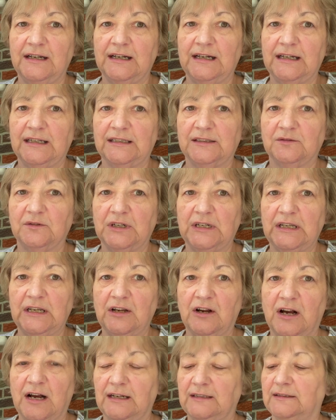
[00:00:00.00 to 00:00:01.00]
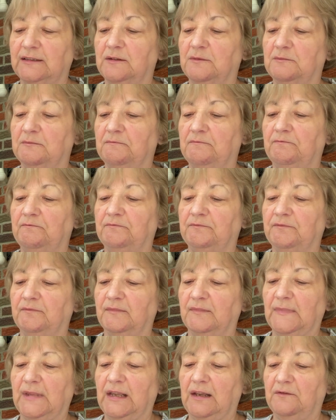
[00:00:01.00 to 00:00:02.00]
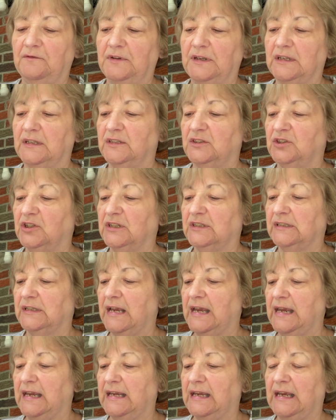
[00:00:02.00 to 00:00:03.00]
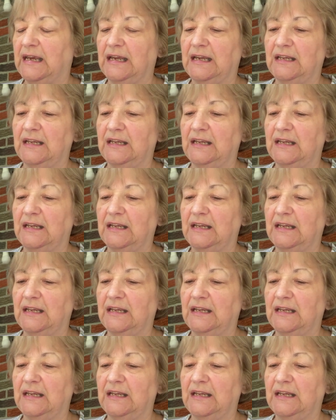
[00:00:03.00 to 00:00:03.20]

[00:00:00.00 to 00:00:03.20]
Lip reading: It's really awesome. It feels just like it,